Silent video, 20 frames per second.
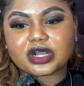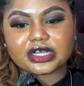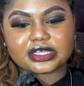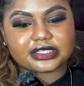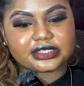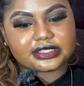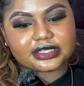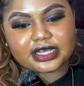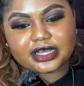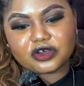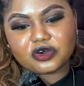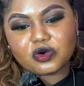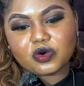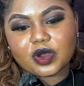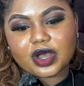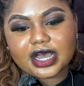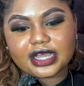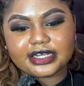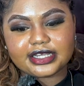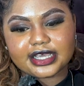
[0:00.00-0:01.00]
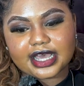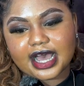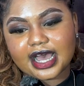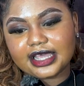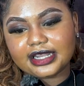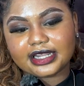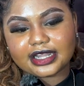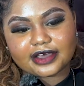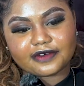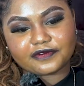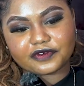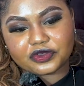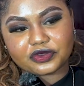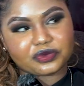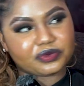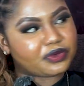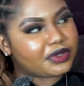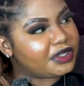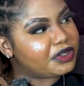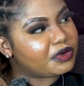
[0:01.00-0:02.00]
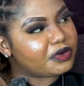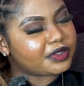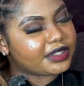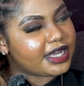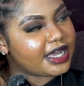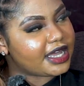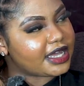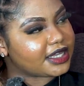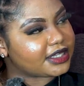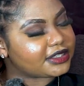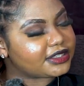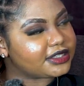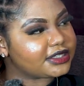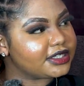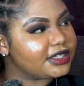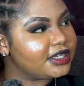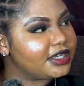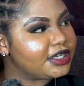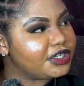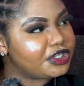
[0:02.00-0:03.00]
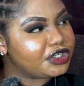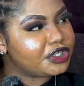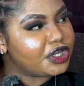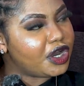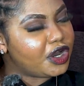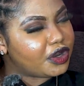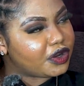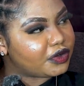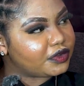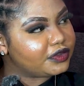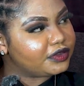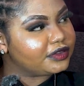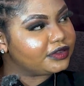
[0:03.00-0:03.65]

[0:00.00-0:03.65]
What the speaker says: kasa. Oh, honey, I love you and all that. You know.